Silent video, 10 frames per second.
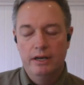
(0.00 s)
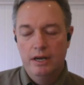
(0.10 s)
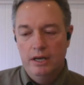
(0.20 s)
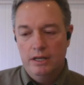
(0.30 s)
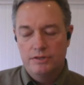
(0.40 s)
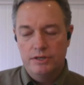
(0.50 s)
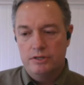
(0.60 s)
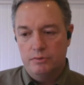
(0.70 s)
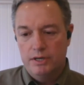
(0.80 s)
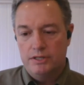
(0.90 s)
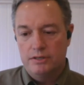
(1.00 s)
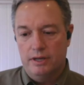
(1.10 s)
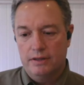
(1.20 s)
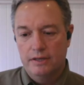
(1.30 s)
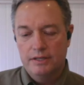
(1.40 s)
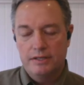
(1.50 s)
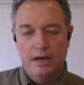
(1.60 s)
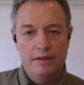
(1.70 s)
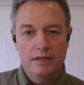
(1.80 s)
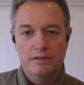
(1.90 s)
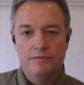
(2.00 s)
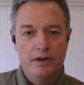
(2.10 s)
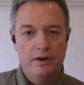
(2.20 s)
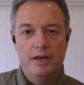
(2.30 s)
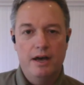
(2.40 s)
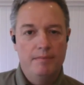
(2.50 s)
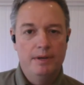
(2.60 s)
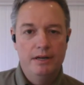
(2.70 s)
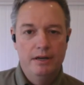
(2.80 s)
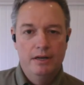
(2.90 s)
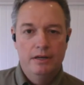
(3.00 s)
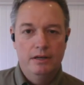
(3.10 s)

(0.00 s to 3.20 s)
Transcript: And in situations like this, I think it's very common.